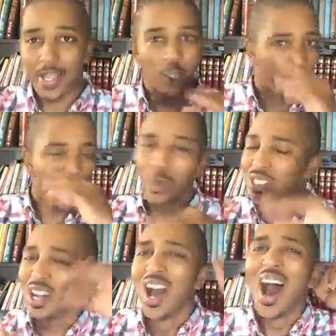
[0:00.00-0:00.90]
So if you went
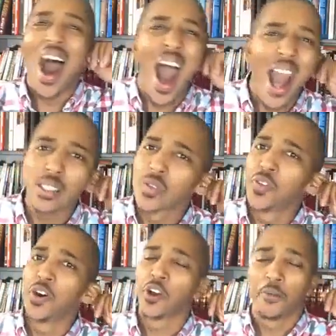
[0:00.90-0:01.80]
to
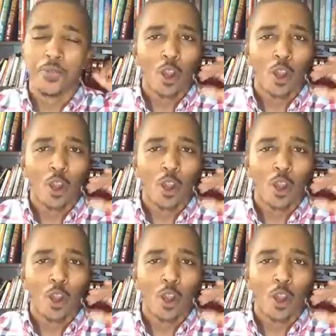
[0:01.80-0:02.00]
Oxford or,